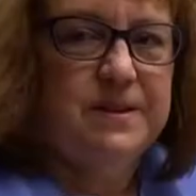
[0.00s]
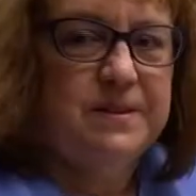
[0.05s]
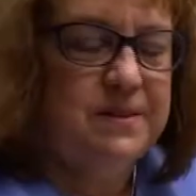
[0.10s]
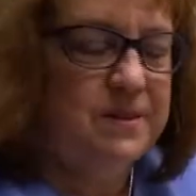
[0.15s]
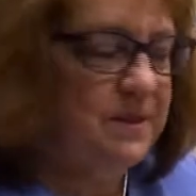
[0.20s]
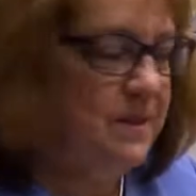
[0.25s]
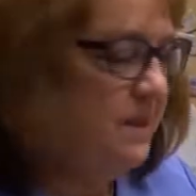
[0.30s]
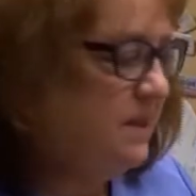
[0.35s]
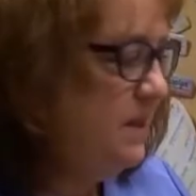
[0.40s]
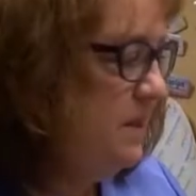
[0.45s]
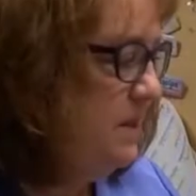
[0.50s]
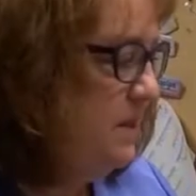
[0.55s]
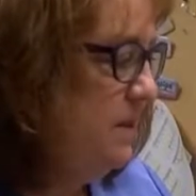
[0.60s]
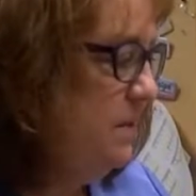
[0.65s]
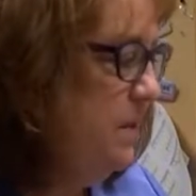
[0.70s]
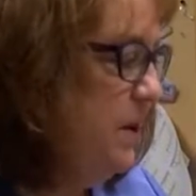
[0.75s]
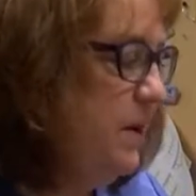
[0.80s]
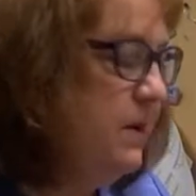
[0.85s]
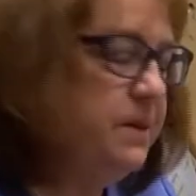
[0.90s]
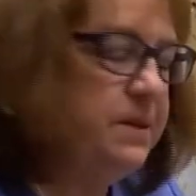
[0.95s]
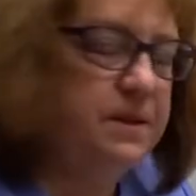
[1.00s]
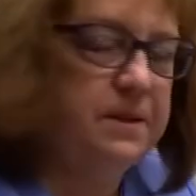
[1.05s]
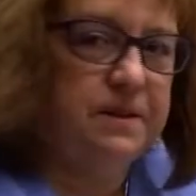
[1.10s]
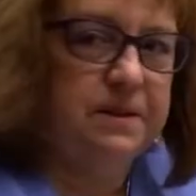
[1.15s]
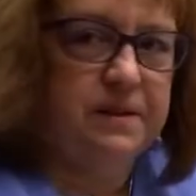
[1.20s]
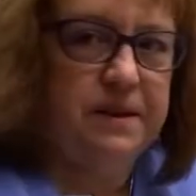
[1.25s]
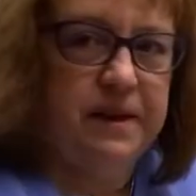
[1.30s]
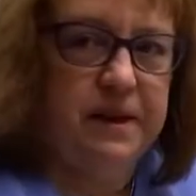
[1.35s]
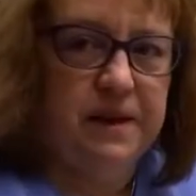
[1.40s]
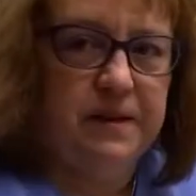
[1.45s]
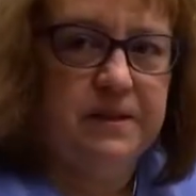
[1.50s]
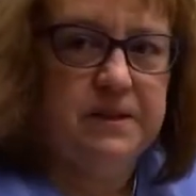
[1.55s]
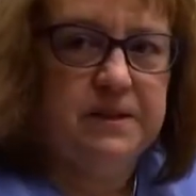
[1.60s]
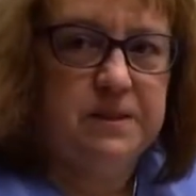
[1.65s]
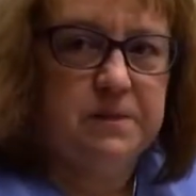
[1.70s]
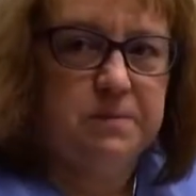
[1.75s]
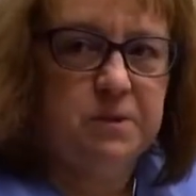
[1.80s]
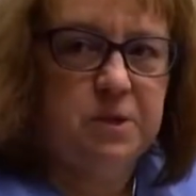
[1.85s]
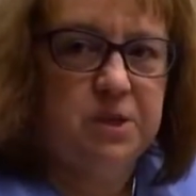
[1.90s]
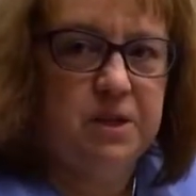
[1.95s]
So this is a peritoneal
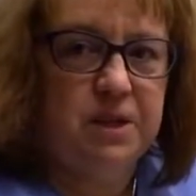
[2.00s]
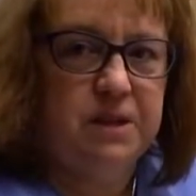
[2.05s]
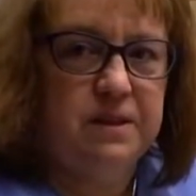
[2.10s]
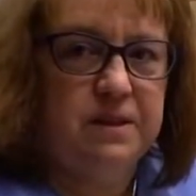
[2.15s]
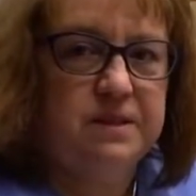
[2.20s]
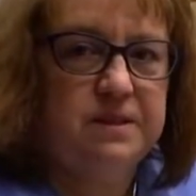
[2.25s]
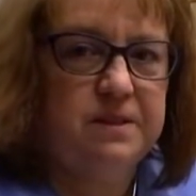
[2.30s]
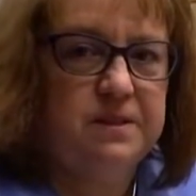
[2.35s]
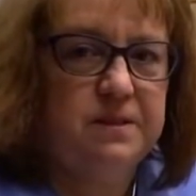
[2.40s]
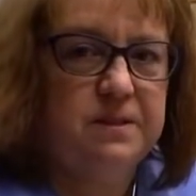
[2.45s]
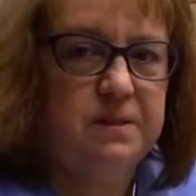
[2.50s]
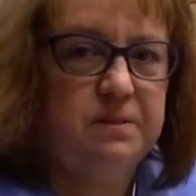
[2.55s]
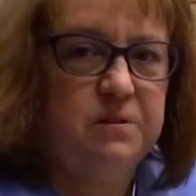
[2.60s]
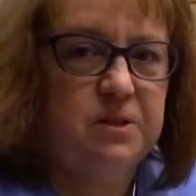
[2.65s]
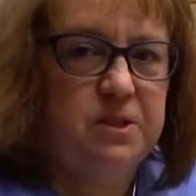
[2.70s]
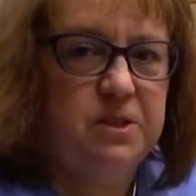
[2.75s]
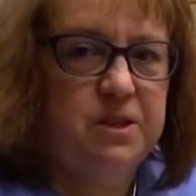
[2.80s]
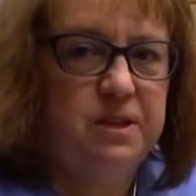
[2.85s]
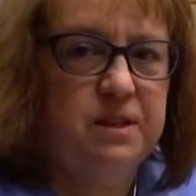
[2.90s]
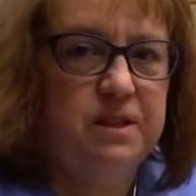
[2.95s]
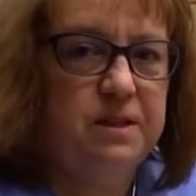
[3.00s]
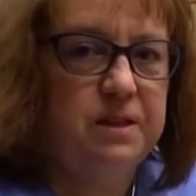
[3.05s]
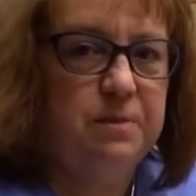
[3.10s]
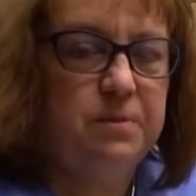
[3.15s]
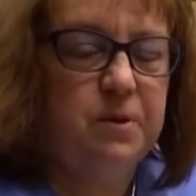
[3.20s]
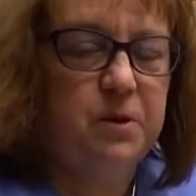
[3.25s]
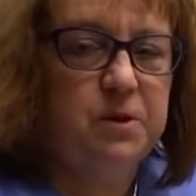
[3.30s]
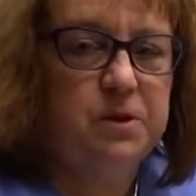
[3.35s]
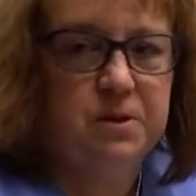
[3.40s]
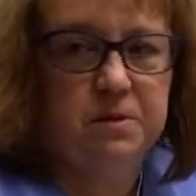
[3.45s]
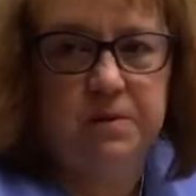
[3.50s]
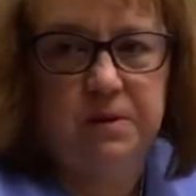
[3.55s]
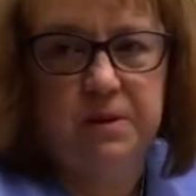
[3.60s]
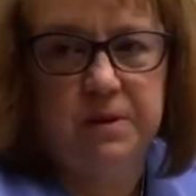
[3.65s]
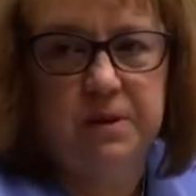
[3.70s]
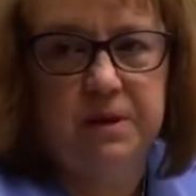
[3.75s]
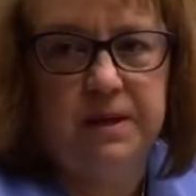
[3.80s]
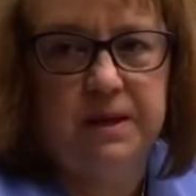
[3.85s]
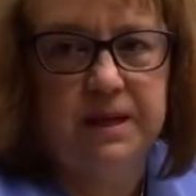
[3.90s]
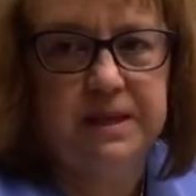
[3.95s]
dialysis machine. This is the machine that a person
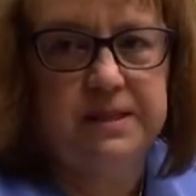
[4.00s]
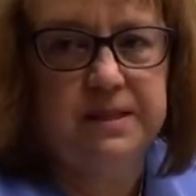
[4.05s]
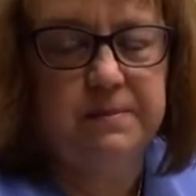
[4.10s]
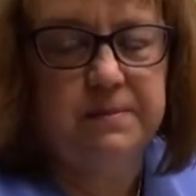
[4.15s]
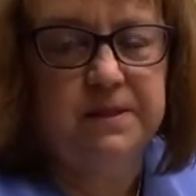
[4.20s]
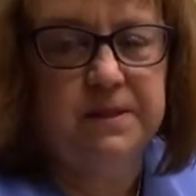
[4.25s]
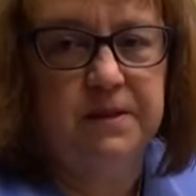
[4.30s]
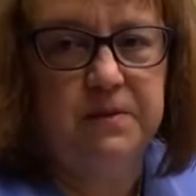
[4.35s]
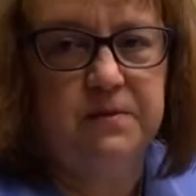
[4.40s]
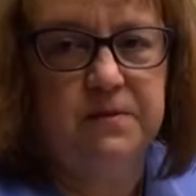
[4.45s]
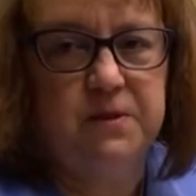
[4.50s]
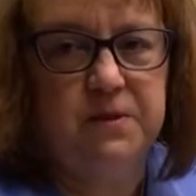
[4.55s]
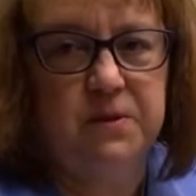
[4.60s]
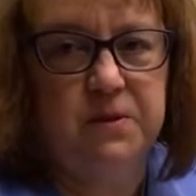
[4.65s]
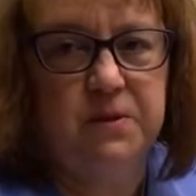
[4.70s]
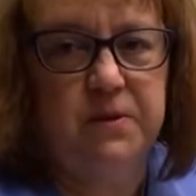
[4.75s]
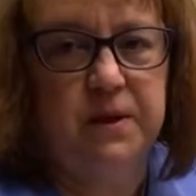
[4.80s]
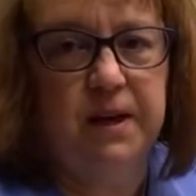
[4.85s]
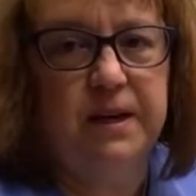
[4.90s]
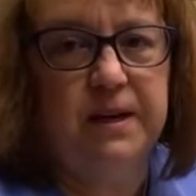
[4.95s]
connects themselves to